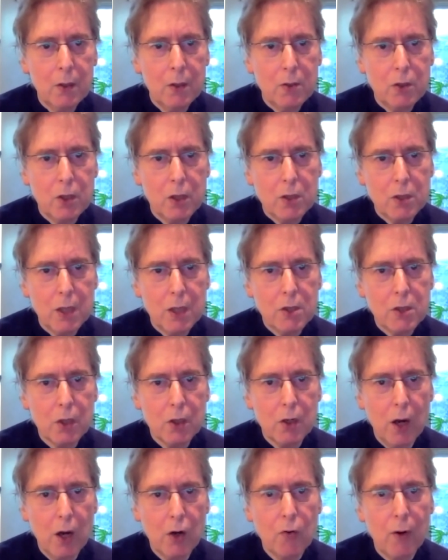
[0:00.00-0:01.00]
just as a
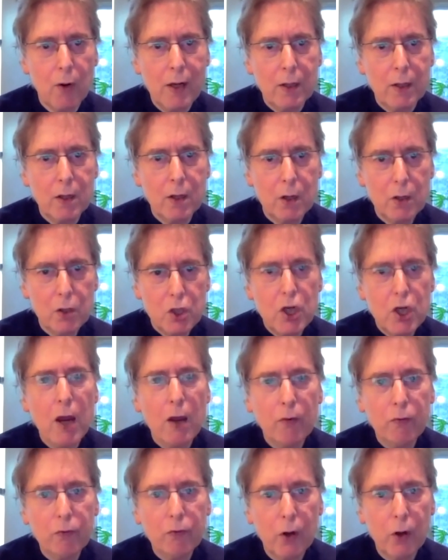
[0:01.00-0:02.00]
great
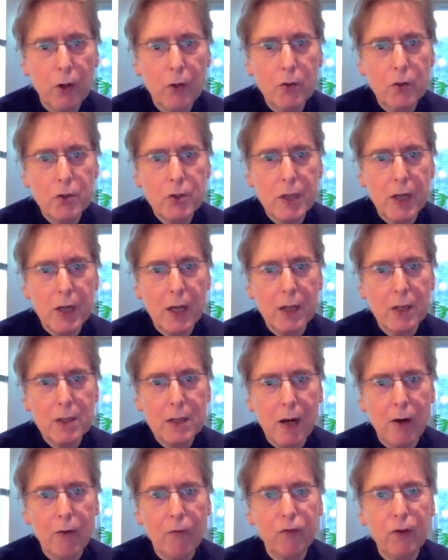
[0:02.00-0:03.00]
chef understands
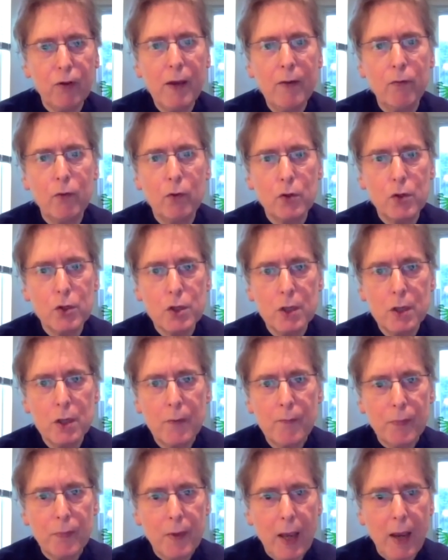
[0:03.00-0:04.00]
how flavors
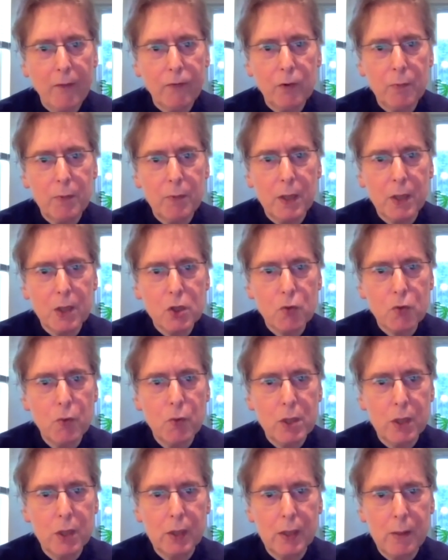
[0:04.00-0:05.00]
have to be
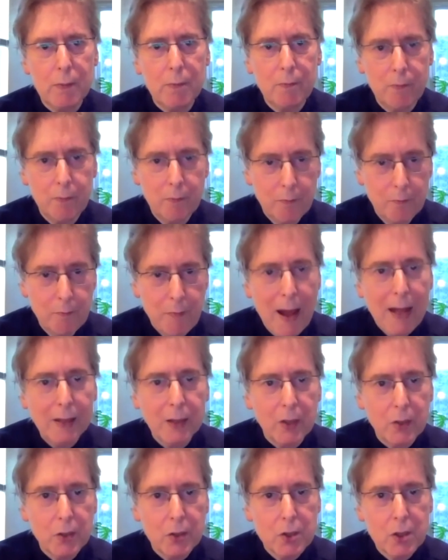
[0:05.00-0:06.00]
exquisitely
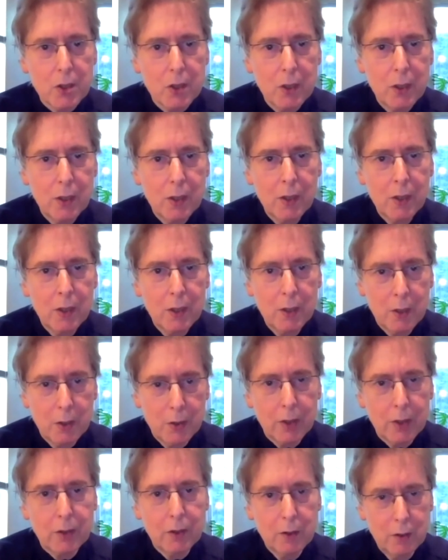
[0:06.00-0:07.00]
balanced,
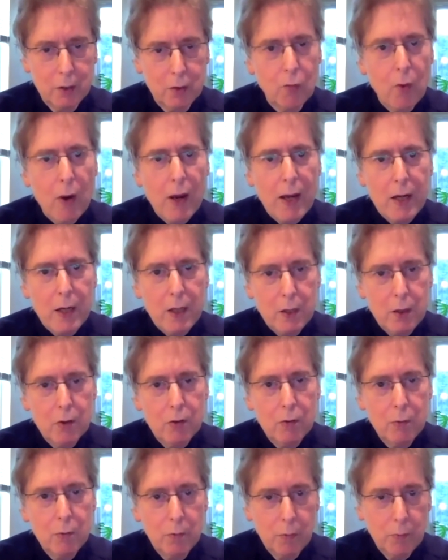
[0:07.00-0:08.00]
that the way
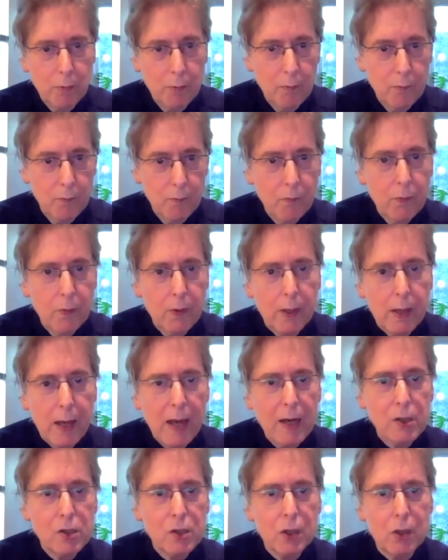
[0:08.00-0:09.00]
you
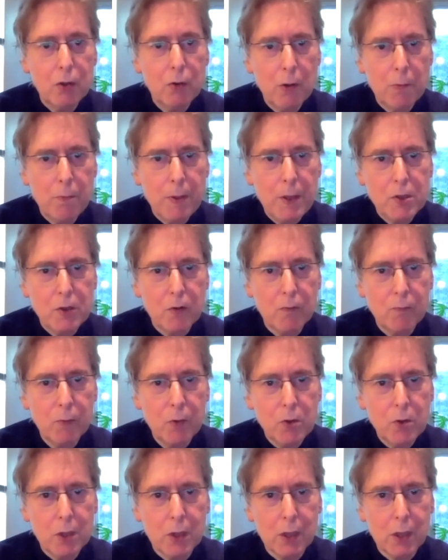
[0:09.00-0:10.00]
execute a piece of
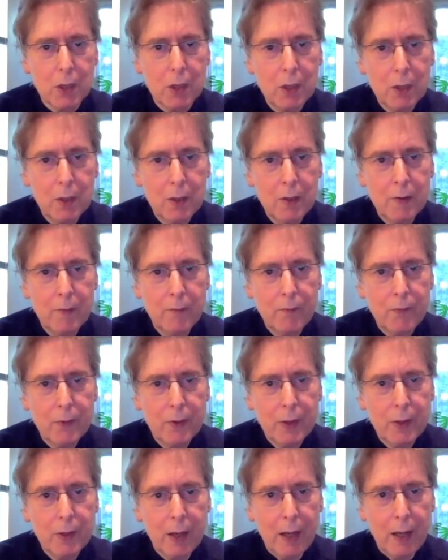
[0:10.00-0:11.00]
music
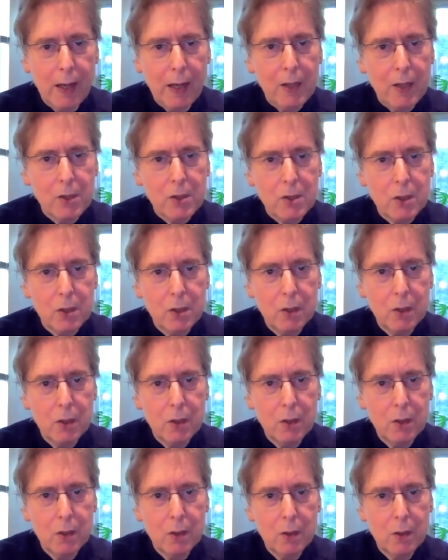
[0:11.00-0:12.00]
has
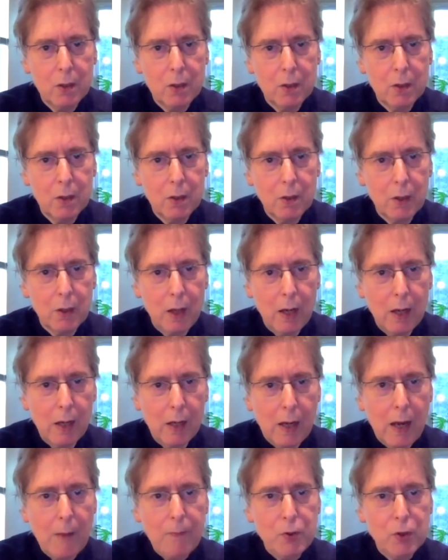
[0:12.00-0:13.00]

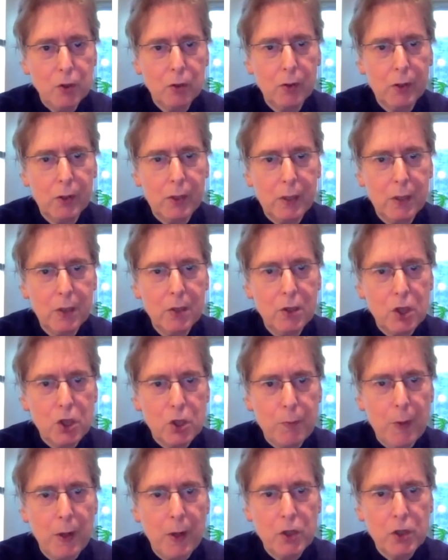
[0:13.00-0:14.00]
absolutely
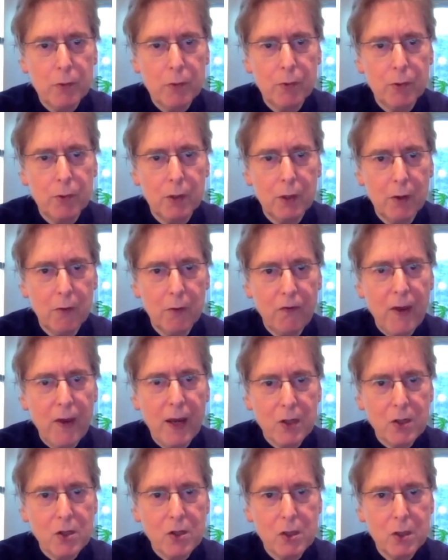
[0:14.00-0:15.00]
indispensable
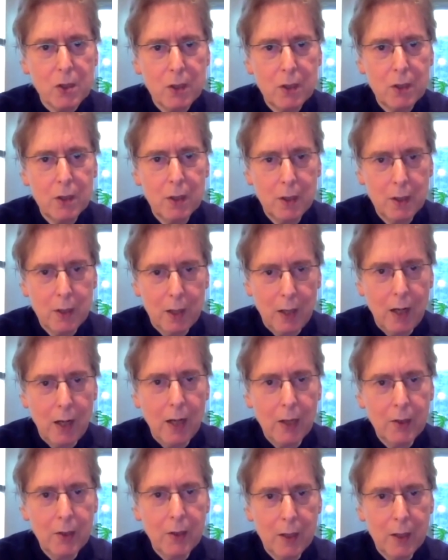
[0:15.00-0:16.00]
effects on